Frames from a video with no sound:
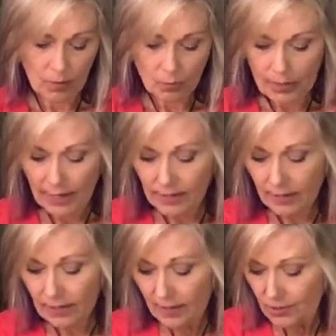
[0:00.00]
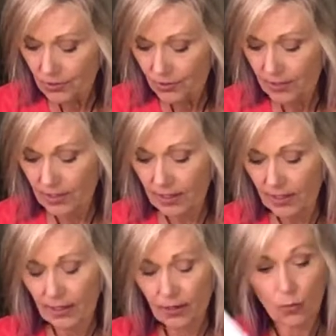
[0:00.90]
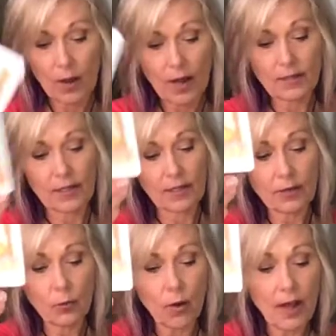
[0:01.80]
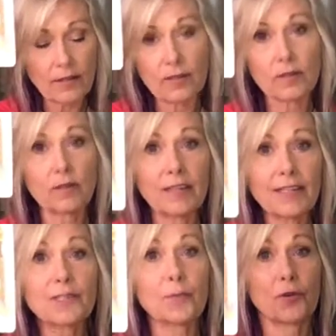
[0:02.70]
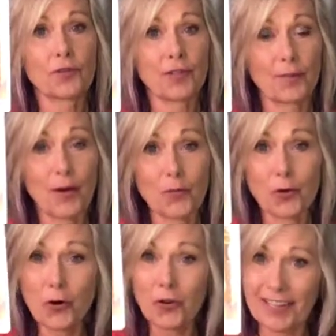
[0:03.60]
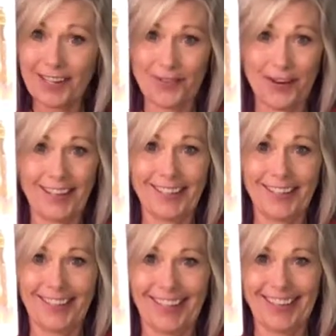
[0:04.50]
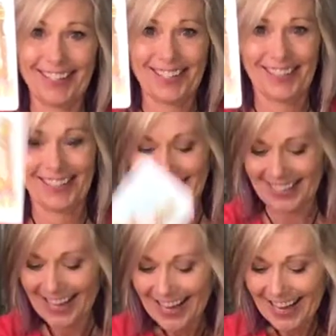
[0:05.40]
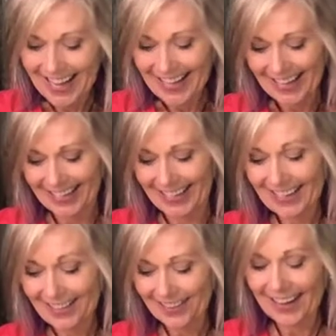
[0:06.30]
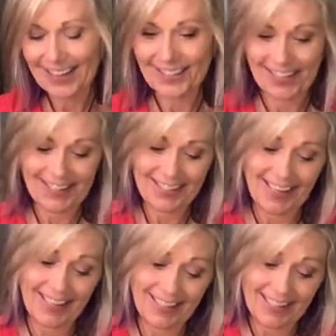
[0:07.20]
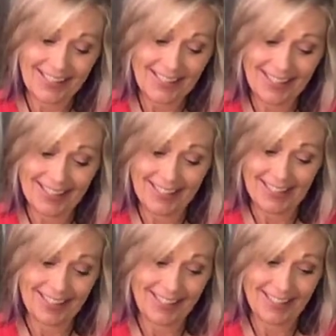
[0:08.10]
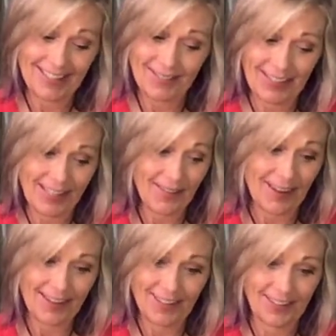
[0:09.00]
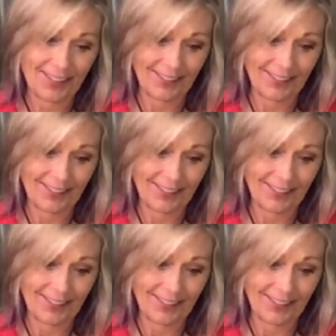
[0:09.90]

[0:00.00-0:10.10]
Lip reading: We got the King of Swords and the King of Wands. King of Wands is the least person about rules and regulations. King of Wands just like does what they want to do.